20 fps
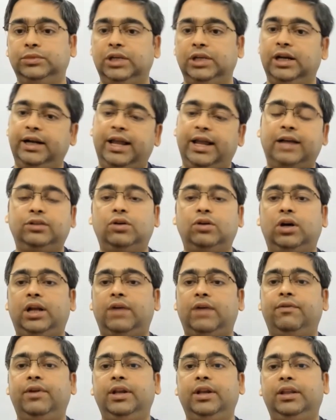It has got
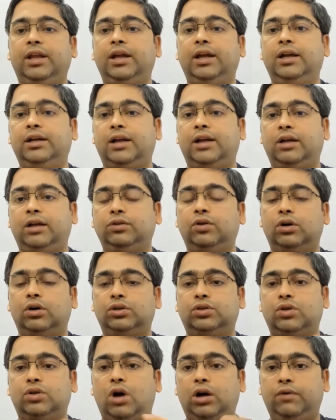everything. It has got
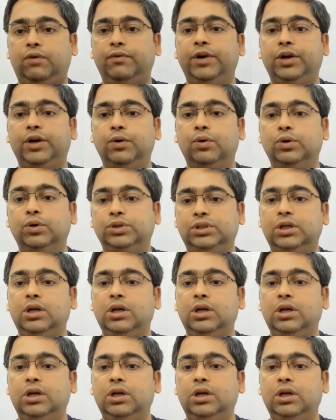short videos,